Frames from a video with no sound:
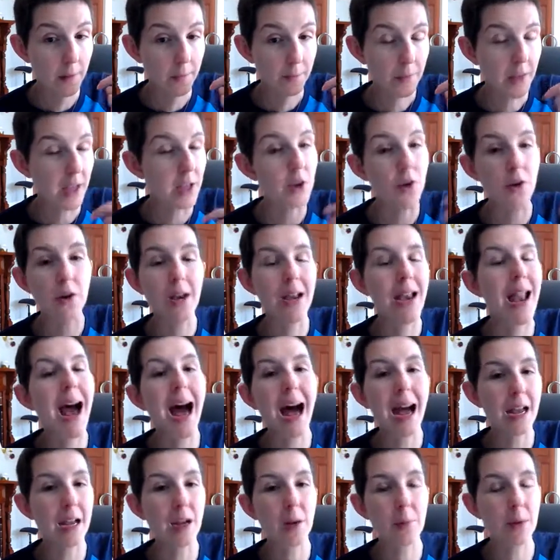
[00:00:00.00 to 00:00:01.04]
And you're
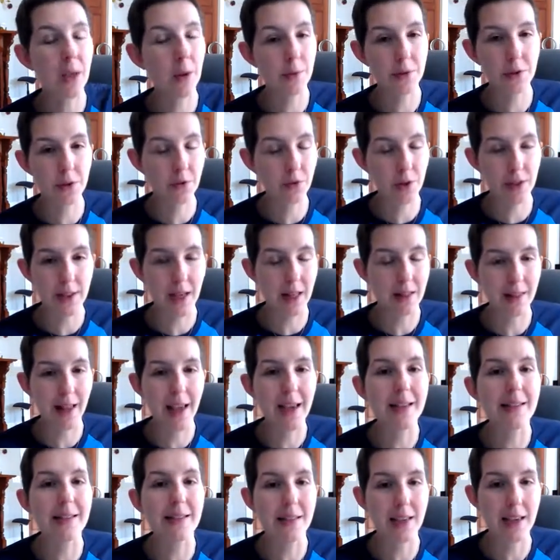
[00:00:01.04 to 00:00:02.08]
not going to be able to create that
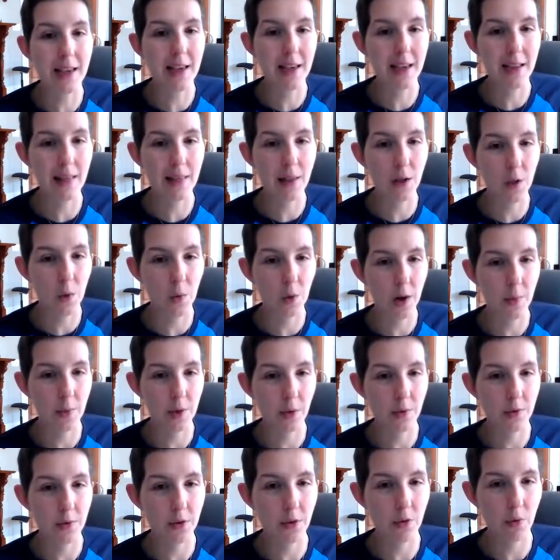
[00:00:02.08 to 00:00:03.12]
legacy that you want to
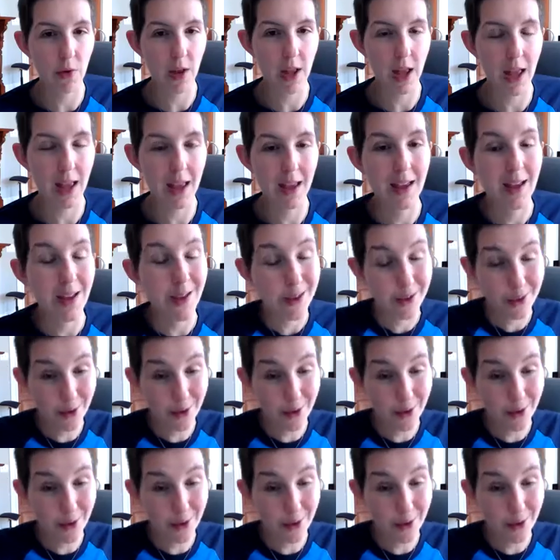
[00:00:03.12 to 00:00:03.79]
be able to create.